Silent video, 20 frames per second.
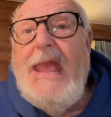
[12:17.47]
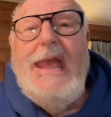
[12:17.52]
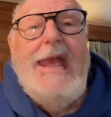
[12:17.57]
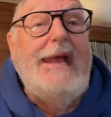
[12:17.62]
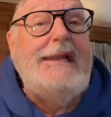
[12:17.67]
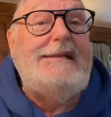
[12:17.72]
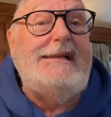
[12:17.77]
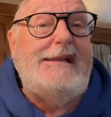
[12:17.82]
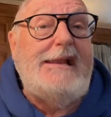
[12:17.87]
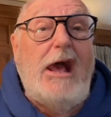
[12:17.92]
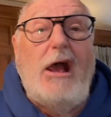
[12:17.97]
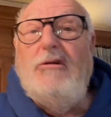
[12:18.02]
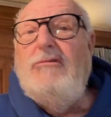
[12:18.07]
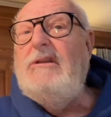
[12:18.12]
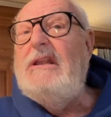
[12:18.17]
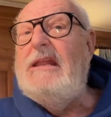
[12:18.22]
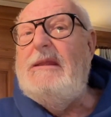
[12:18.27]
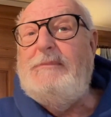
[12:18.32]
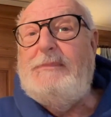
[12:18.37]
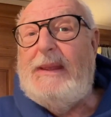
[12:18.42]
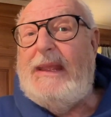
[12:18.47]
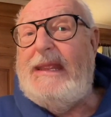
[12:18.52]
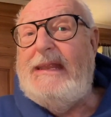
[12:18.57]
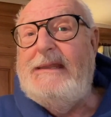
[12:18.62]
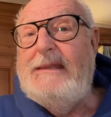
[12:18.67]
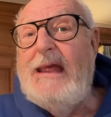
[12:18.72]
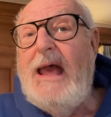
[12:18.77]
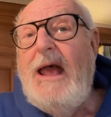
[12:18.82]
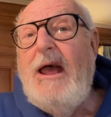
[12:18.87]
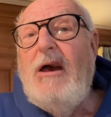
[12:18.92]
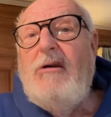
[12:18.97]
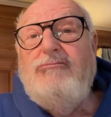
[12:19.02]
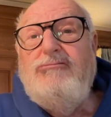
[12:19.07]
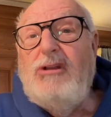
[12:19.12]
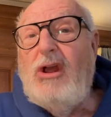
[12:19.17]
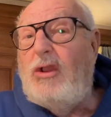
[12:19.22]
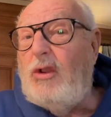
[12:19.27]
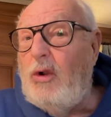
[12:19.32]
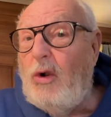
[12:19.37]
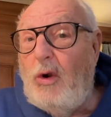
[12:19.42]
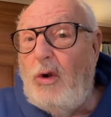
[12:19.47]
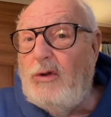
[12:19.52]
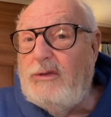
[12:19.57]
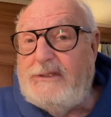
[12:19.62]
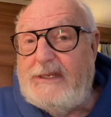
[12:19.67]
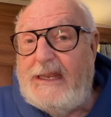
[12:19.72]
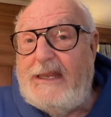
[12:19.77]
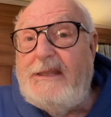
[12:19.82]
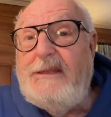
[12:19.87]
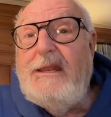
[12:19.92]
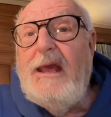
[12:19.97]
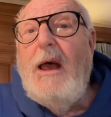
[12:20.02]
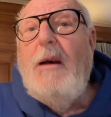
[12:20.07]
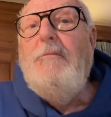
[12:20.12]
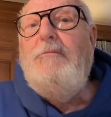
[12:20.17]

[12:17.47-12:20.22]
It had only been recorded